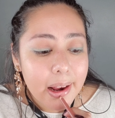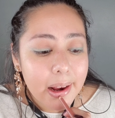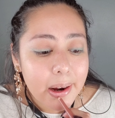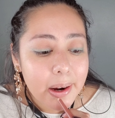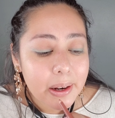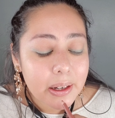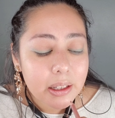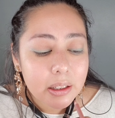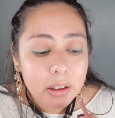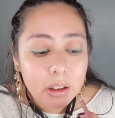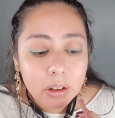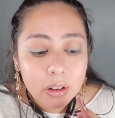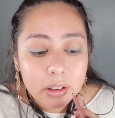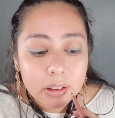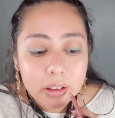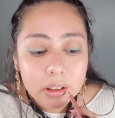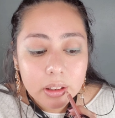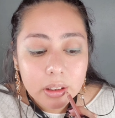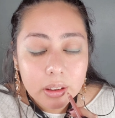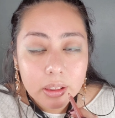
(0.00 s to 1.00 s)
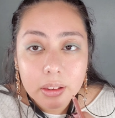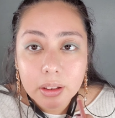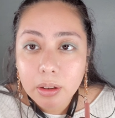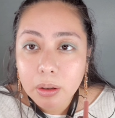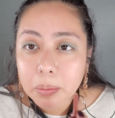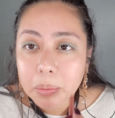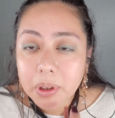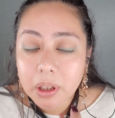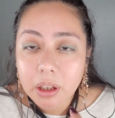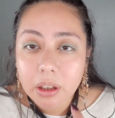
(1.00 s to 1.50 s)
I'm going to go a
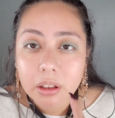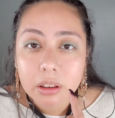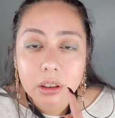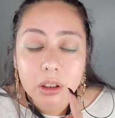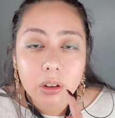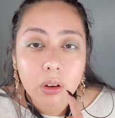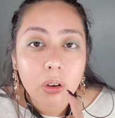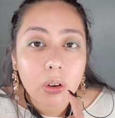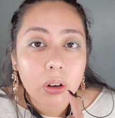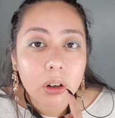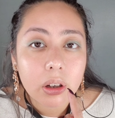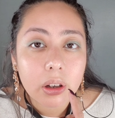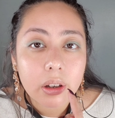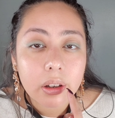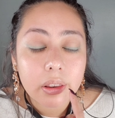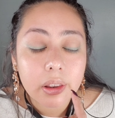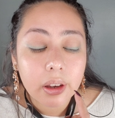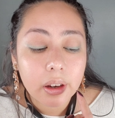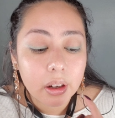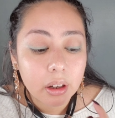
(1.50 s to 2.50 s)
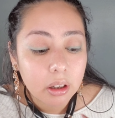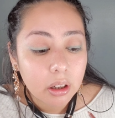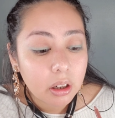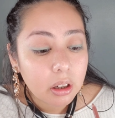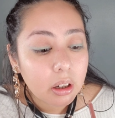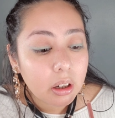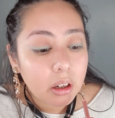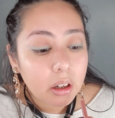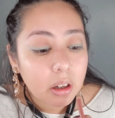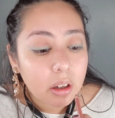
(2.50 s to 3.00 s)
little bit in the corner there
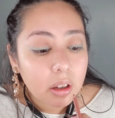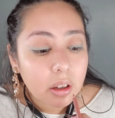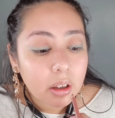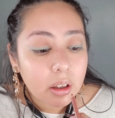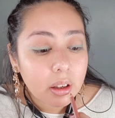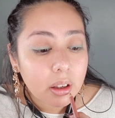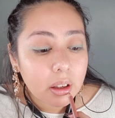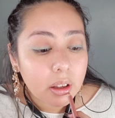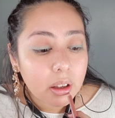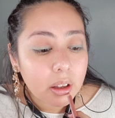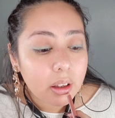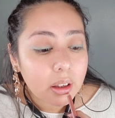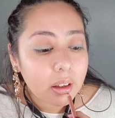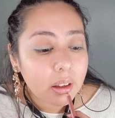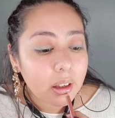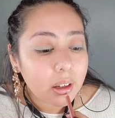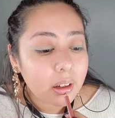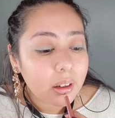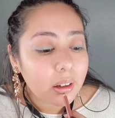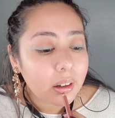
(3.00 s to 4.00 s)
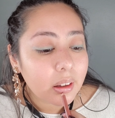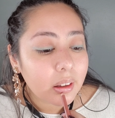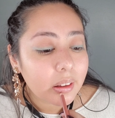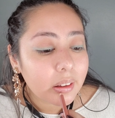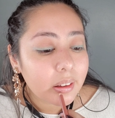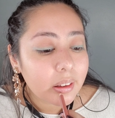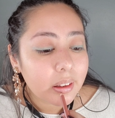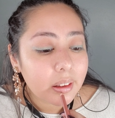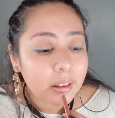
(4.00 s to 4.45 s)
and just